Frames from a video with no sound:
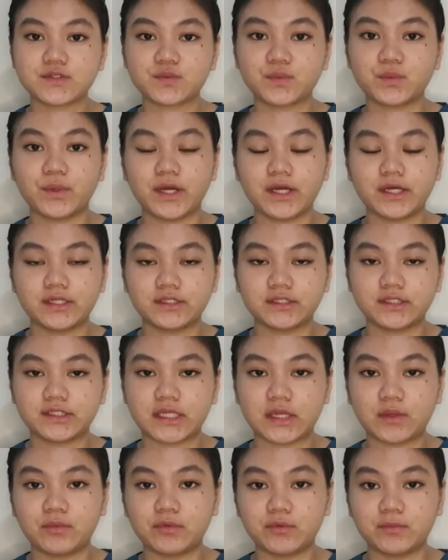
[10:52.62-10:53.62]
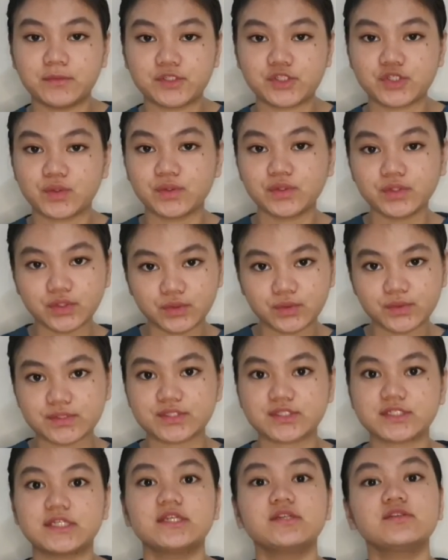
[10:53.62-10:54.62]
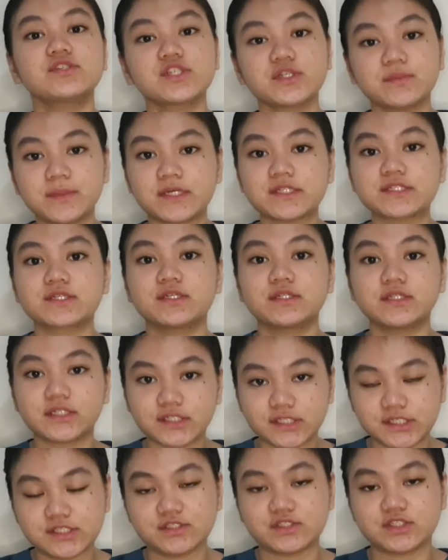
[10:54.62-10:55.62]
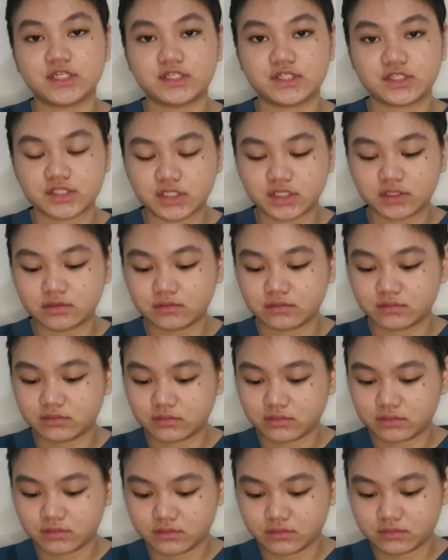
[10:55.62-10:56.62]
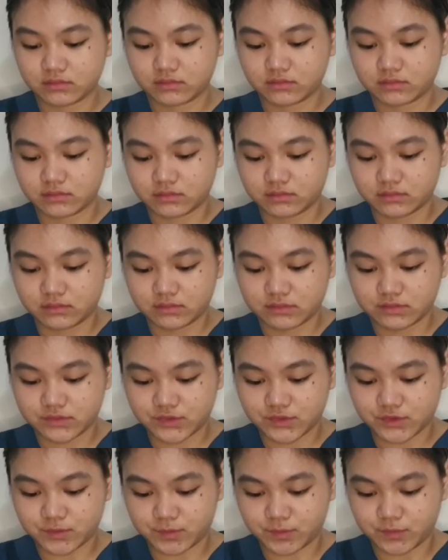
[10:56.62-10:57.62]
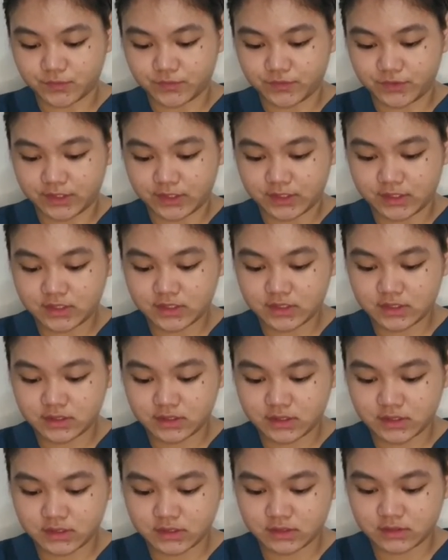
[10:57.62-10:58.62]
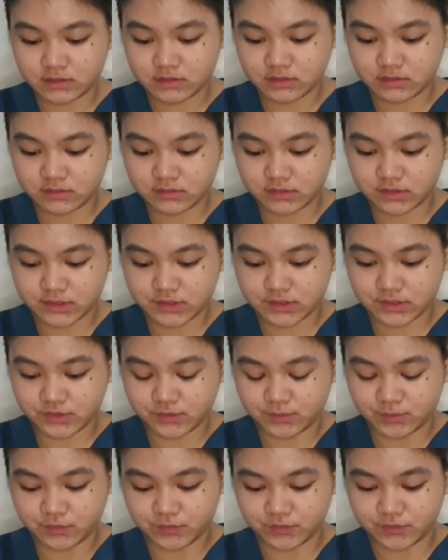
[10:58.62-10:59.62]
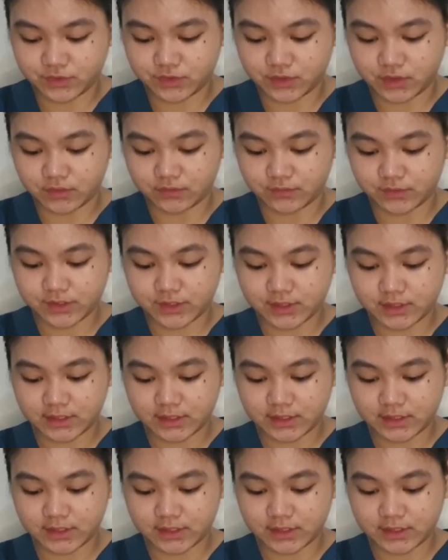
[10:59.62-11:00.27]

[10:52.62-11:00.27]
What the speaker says: one that I will be showing to you is the intramuscular injection. Let's remove this. Let's remove the cover, the